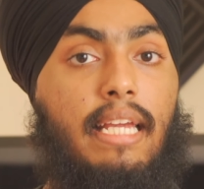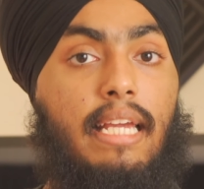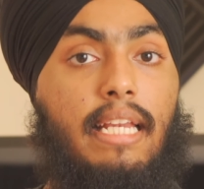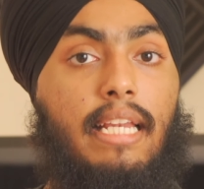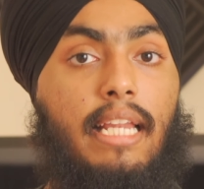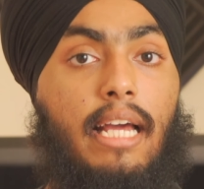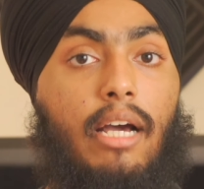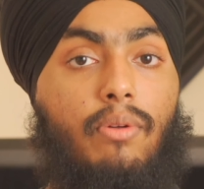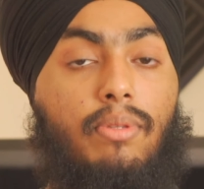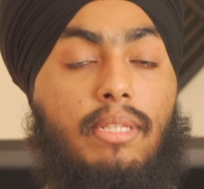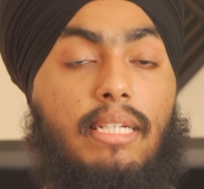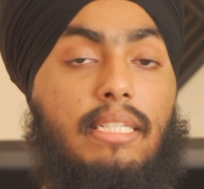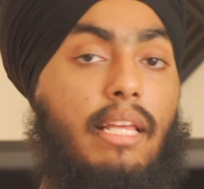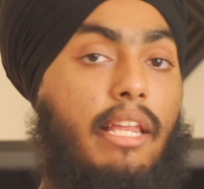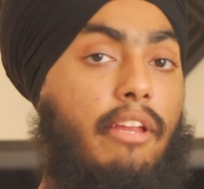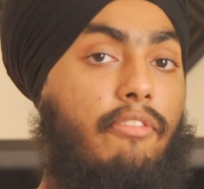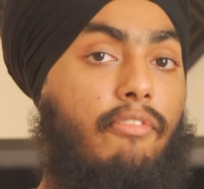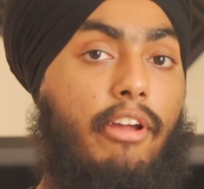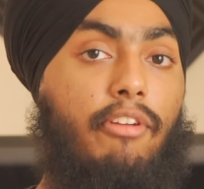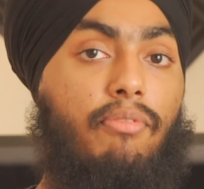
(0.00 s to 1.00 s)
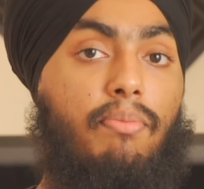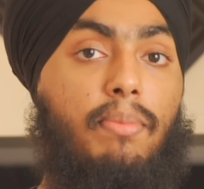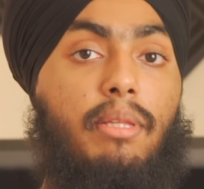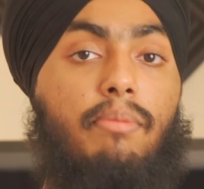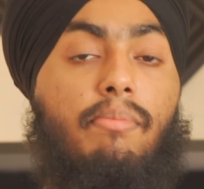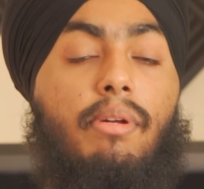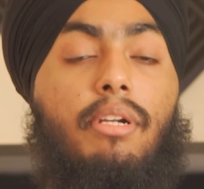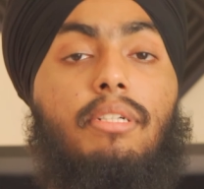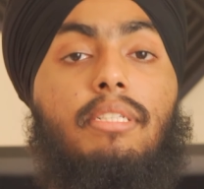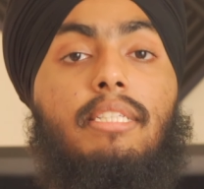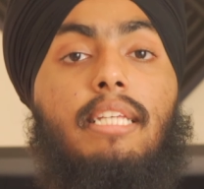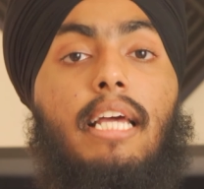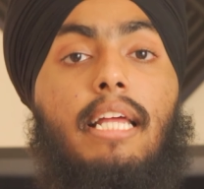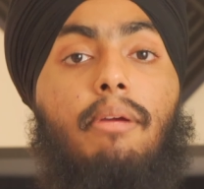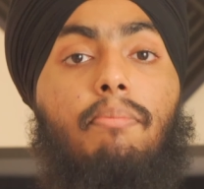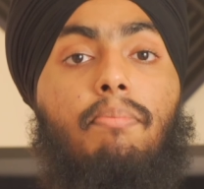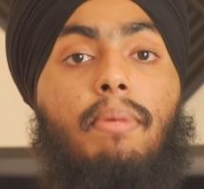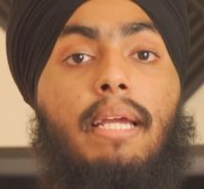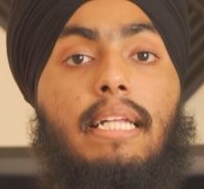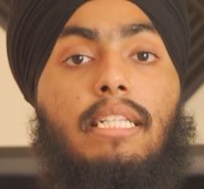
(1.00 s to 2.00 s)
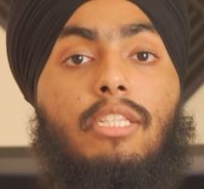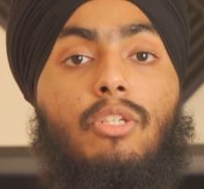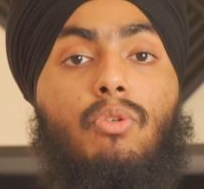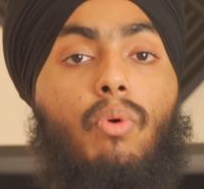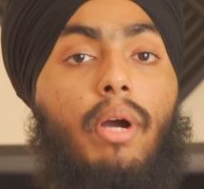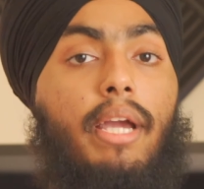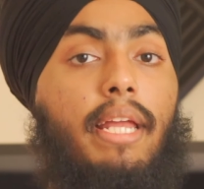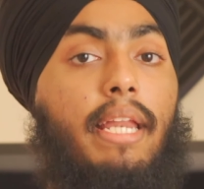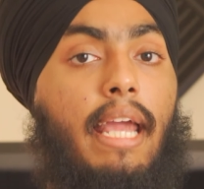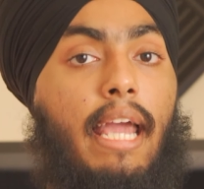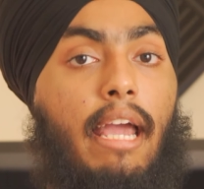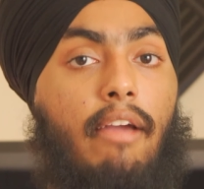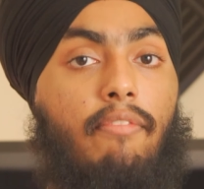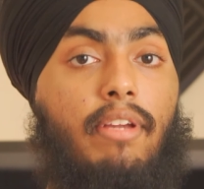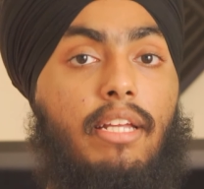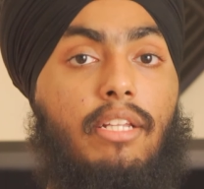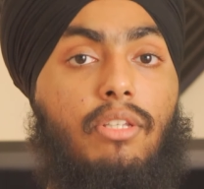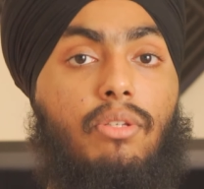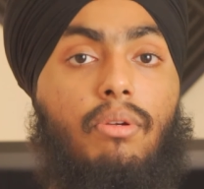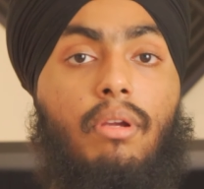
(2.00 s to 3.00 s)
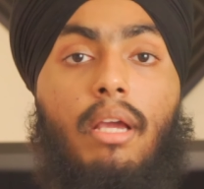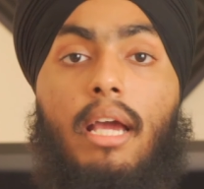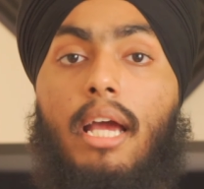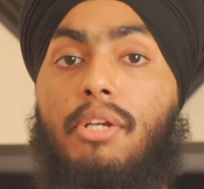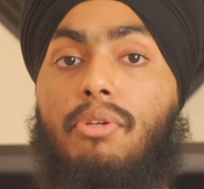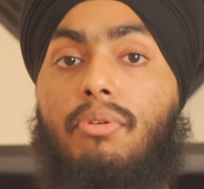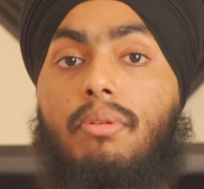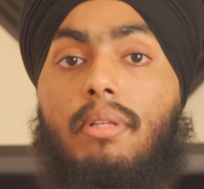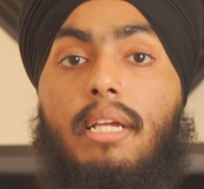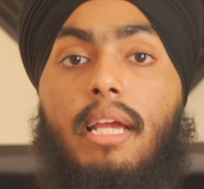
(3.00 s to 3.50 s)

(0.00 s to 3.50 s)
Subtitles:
Now, this 85mm setup gets quite heavy to casually